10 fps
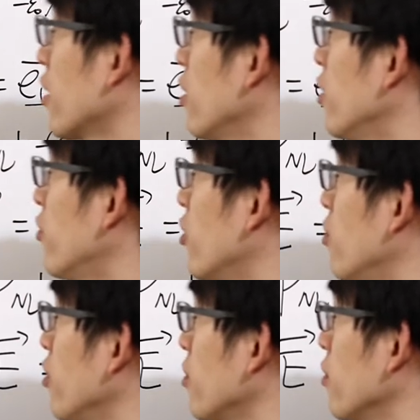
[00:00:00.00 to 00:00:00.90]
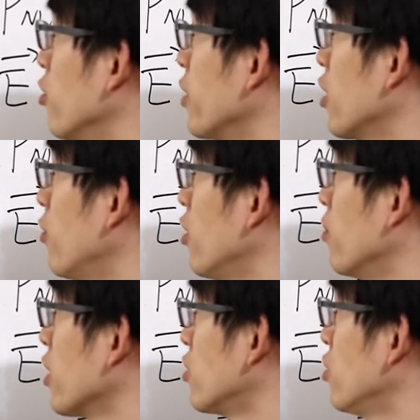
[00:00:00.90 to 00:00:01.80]
go from omega 1,
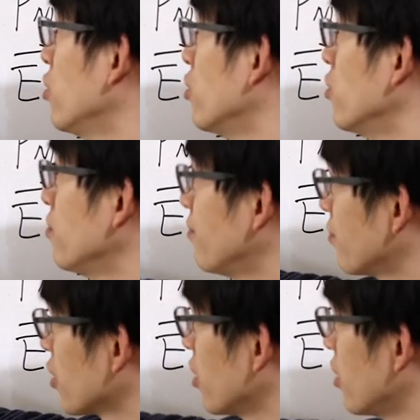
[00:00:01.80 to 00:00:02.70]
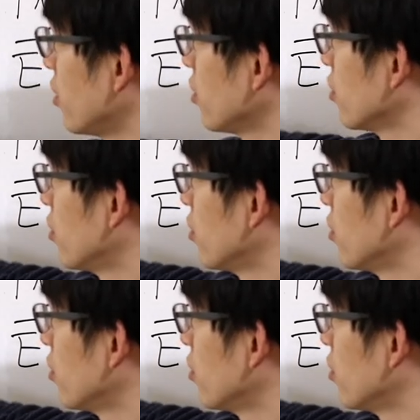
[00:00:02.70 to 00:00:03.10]
omega 2, okay,